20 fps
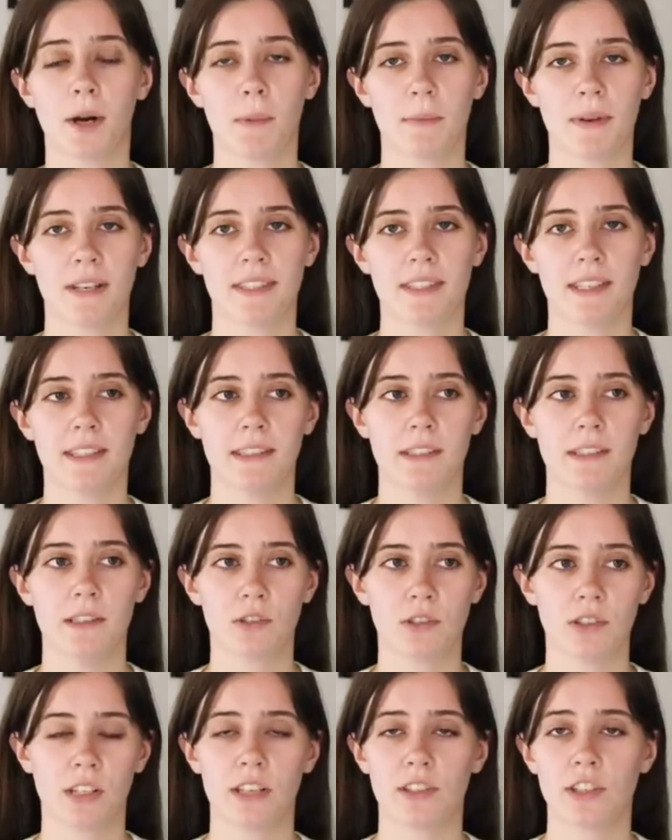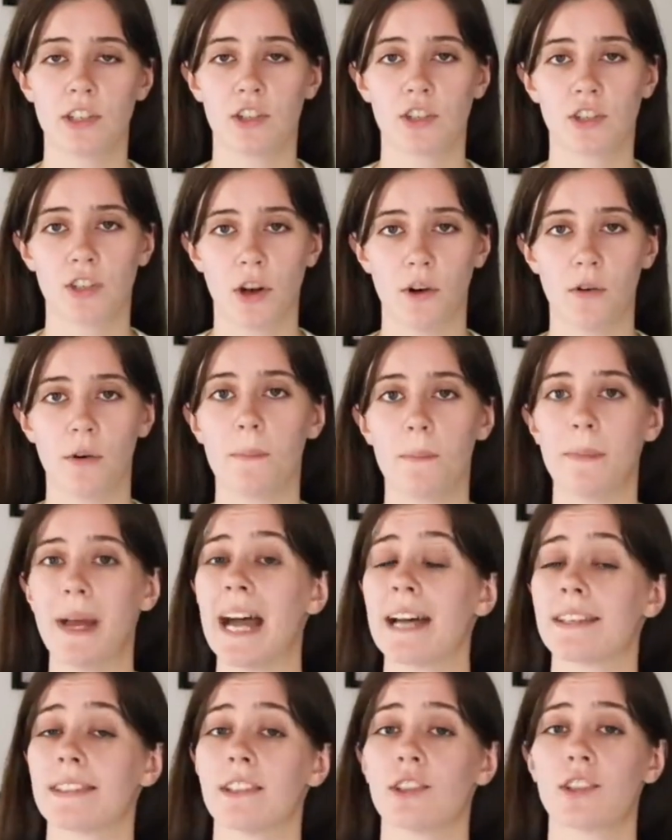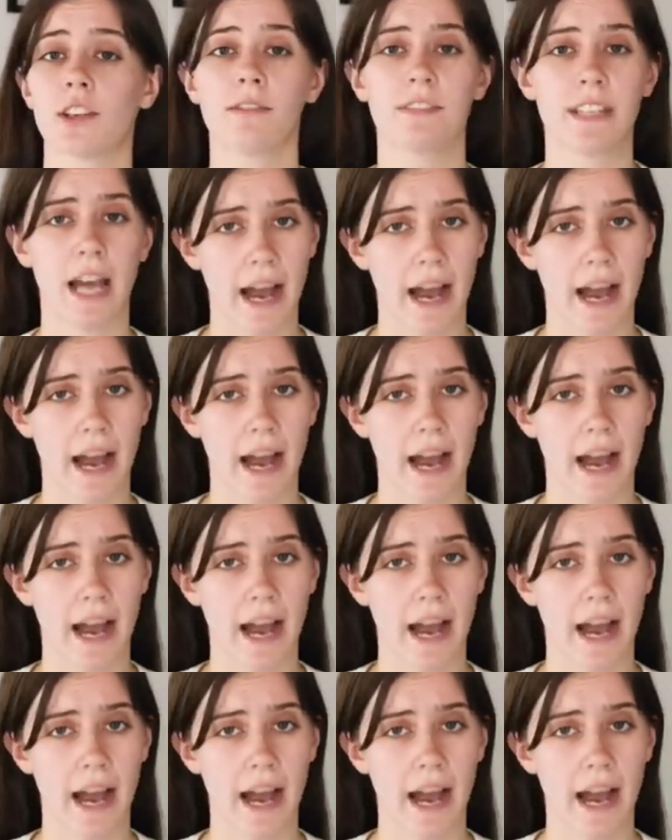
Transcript: purpose is usually to show passage of